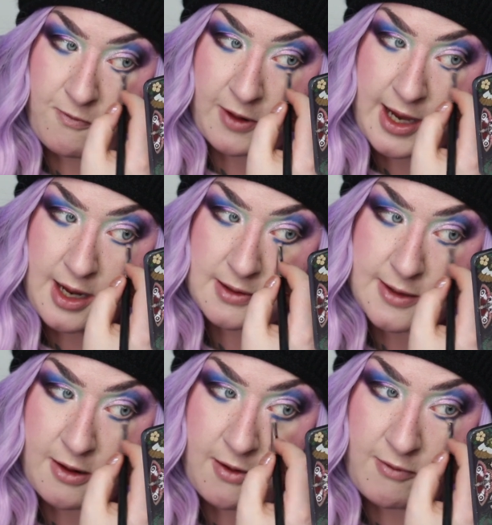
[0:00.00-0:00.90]
flakes
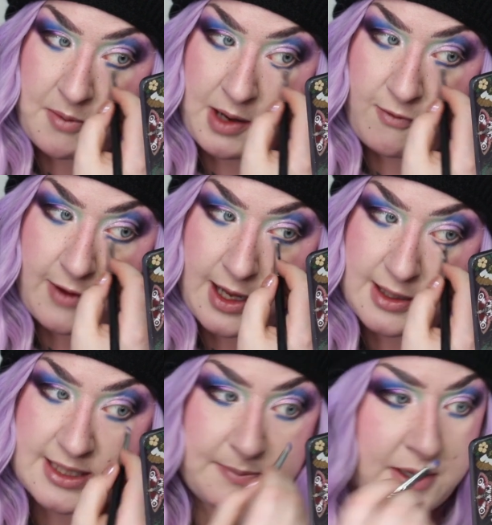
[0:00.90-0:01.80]
all over my
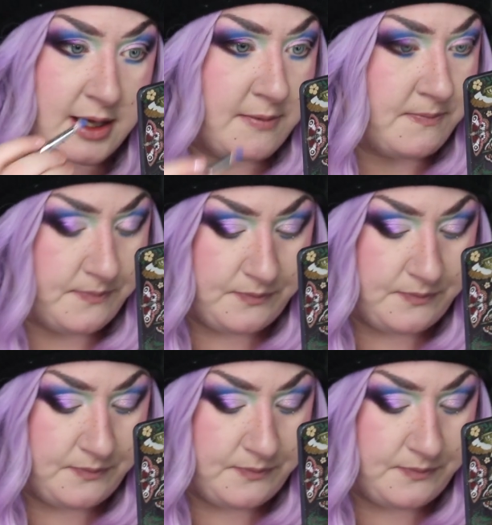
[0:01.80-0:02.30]
face, but